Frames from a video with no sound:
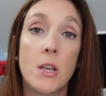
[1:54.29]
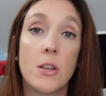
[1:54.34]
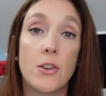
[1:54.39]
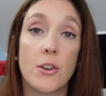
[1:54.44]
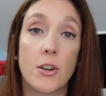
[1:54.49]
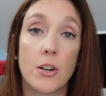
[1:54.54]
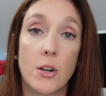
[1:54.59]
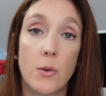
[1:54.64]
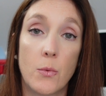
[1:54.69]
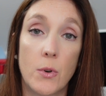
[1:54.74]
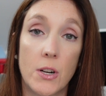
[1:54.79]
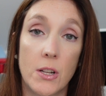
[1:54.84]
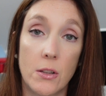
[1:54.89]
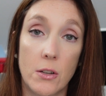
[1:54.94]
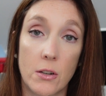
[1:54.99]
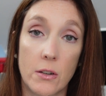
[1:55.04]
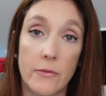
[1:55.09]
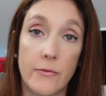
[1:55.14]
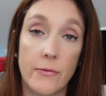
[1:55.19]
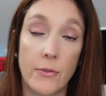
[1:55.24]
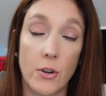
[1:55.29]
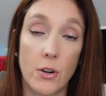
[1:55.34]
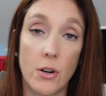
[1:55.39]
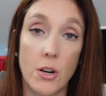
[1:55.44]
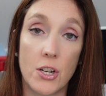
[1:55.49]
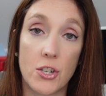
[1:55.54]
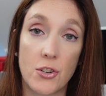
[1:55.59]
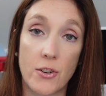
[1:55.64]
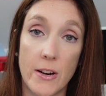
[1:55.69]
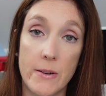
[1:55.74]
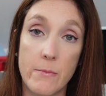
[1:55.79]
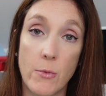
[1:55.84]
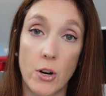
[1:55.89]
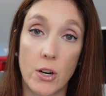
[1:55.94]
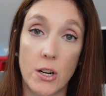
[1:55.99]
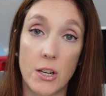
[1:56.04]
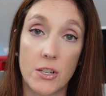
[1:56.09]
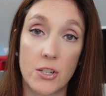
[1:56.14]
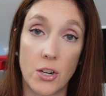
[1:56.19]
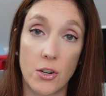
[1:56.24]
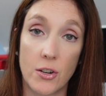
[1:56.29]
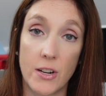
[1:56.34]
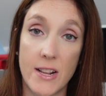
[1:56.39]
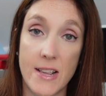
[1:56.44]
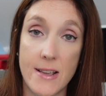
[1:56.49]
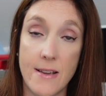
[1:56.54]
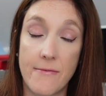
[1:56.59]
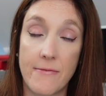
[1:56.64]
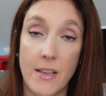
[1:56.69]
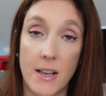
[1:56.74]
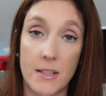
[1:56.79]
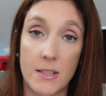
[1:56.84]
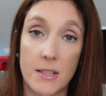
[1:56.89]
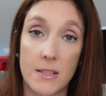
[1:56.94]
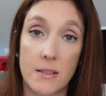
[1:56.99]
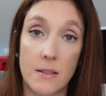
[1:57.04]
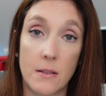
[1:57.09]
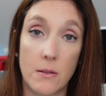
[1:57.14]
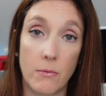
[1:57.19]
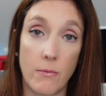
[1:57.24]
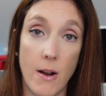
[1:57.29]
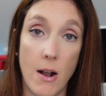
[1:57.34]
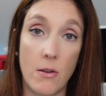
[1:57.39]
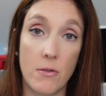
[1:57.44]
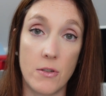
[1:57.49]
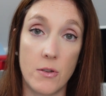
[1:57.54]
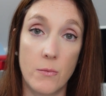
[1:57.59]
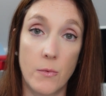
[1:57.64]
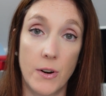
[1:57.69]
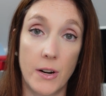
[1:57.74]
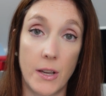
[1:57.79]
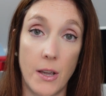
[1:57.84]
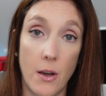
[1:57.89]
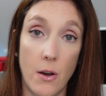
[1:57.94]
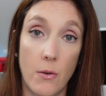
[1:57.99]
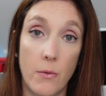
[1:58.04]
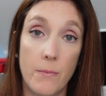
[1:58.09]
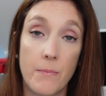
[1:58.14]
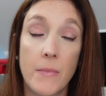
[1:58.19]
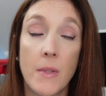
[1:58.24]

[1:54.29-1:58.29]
You're going to want to look for a trademark attorney if that's the route you want to go.